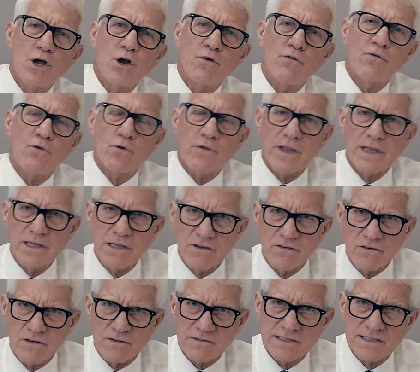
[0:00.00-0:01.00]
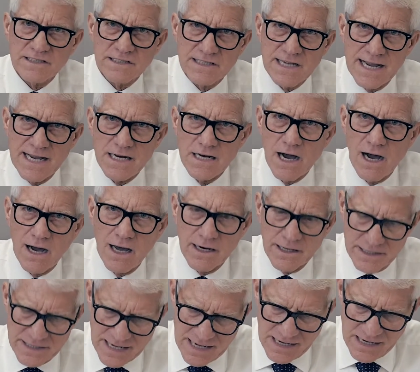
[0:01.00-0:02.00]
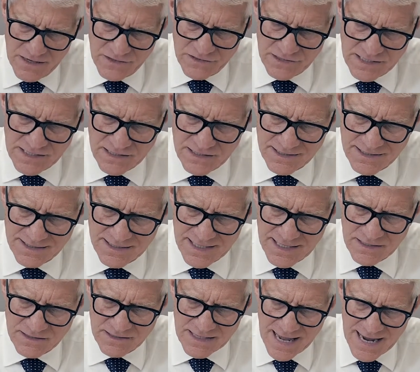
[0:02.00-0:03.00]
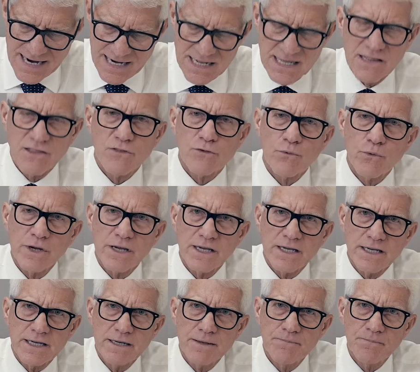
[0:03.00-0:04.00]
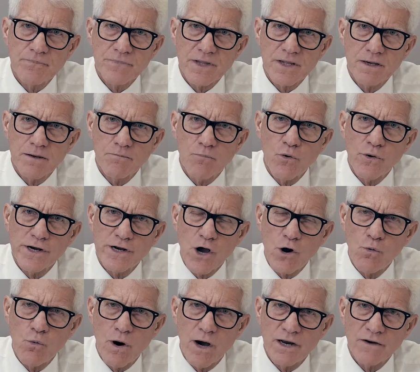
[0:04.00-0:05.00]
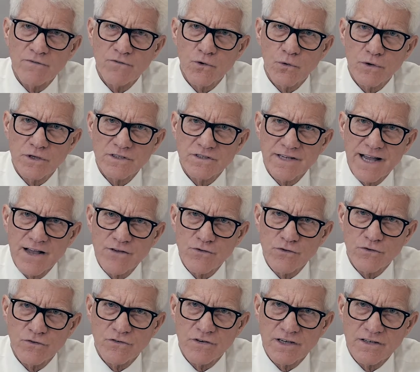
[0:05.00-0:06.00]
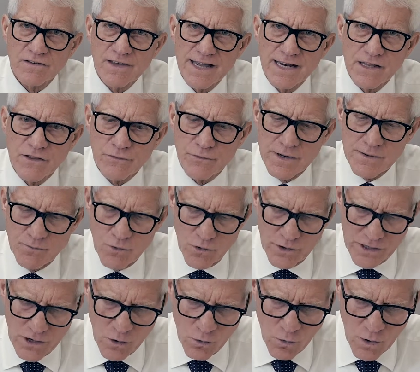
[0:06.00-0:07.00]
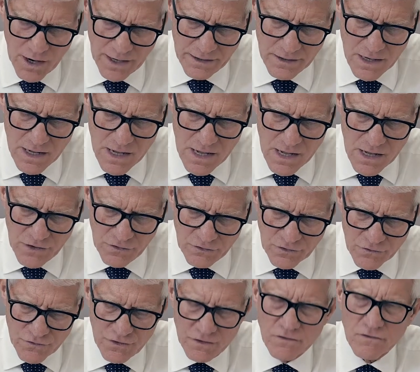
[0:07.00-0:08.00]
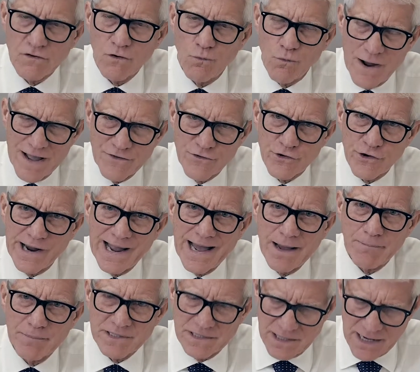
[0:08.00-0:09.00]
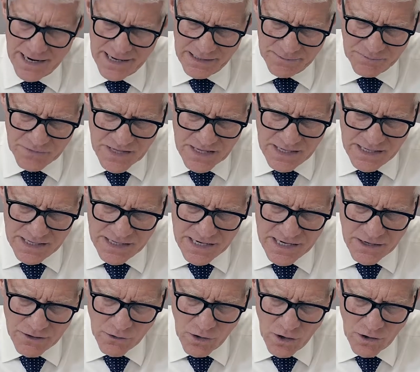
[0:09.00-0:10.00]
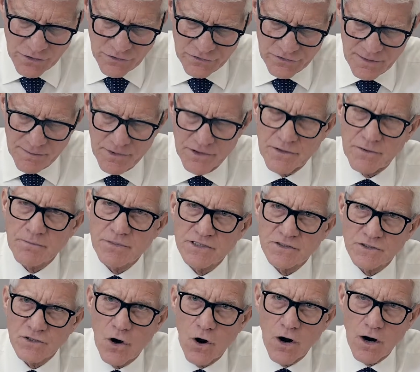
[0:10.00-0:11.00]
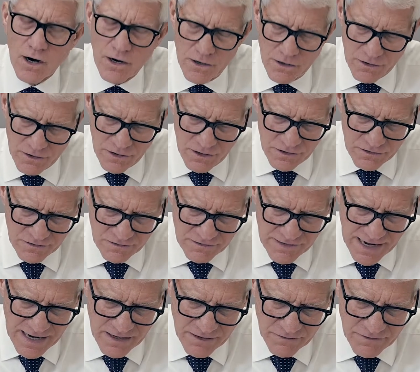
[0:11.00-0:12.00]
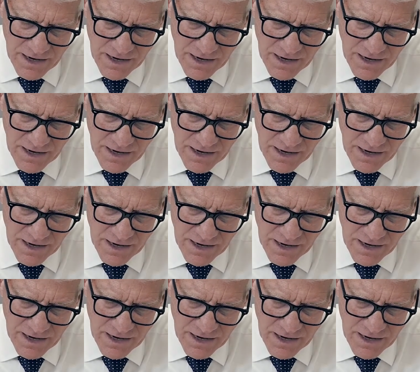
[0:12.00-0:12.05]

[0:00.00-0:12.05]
for the list of state holidays is 683.01, Florida statute 683.01. So just to whet your appetite, here are some of the bizarre state